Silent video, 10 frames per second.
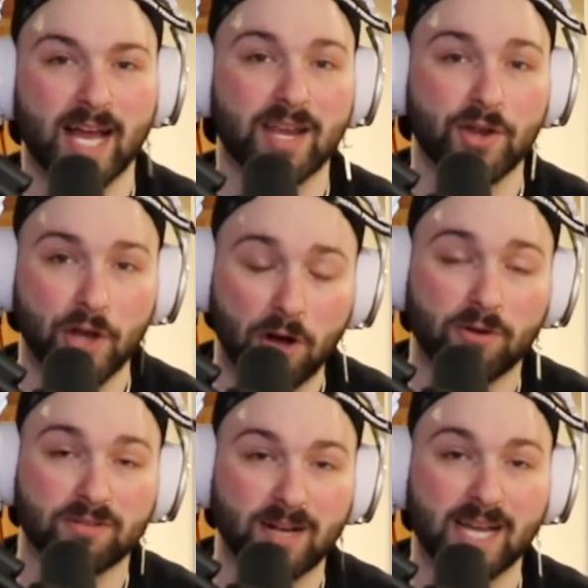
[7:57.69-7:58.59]

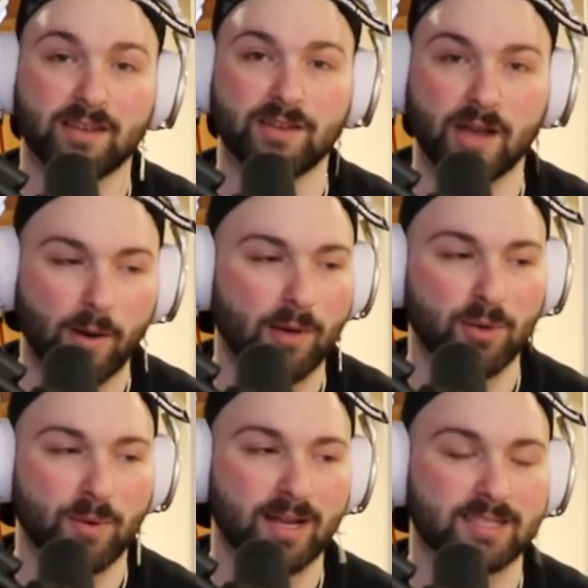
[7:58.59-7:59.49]
know I
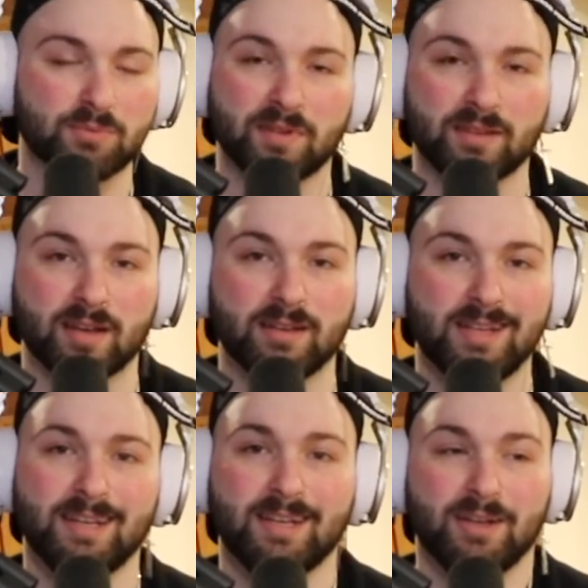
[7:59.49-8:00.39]
would win. It's within the
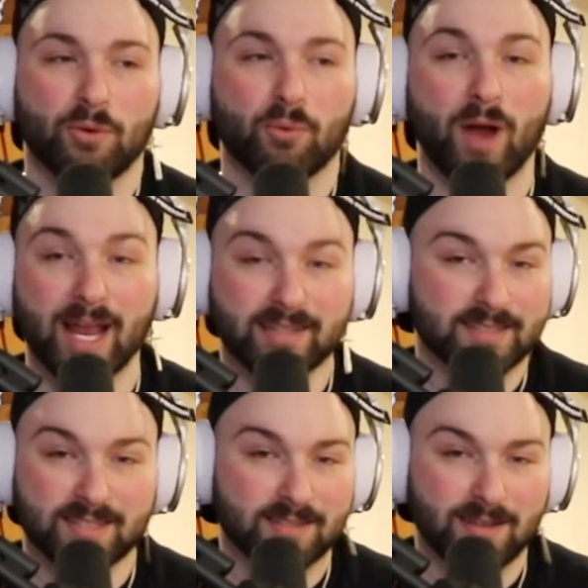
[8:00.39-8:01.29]

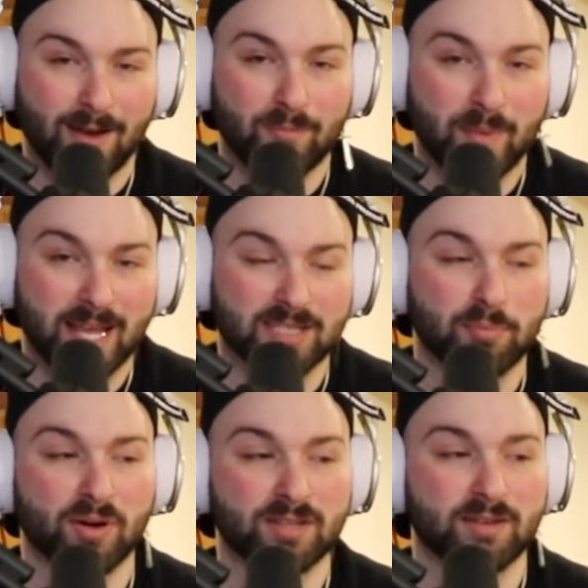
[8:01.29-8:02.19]
rights of me as a
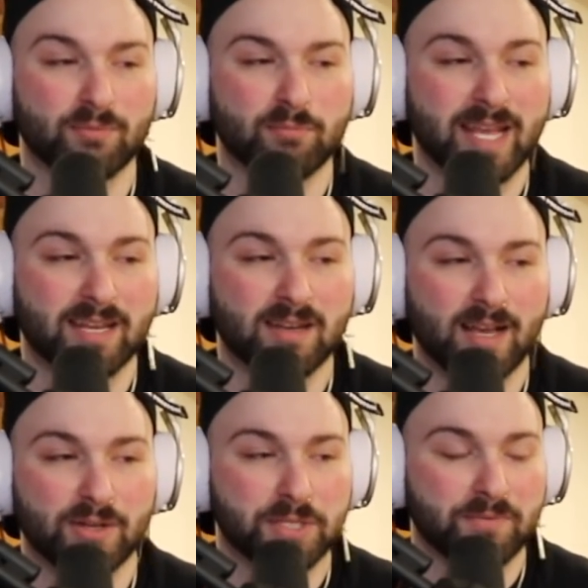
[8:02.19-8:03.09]
person making
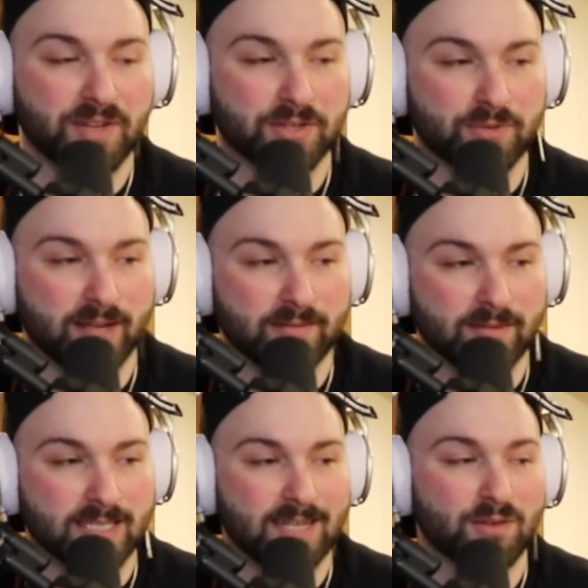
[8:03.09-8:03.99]
YouTube videos, right?
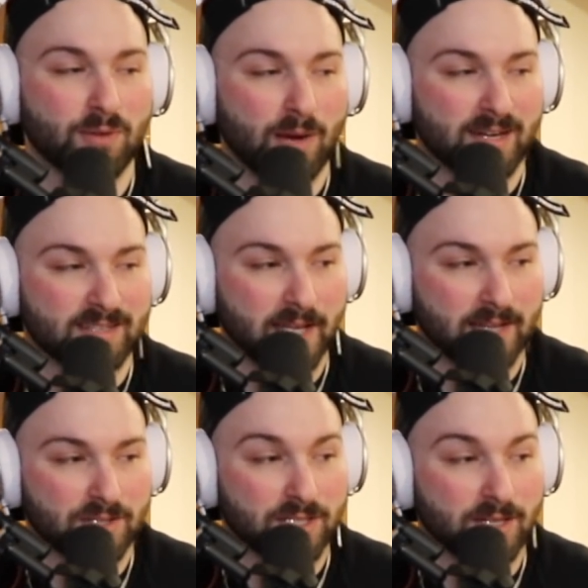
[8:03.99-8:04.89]
Is that even the right way to say
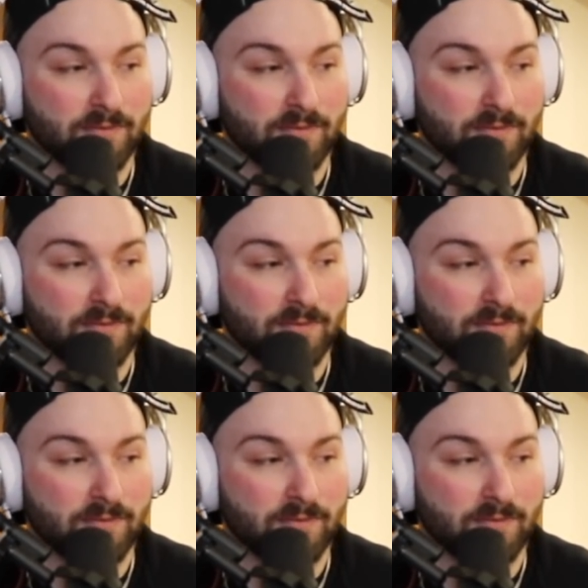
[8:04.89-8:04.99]
it? Just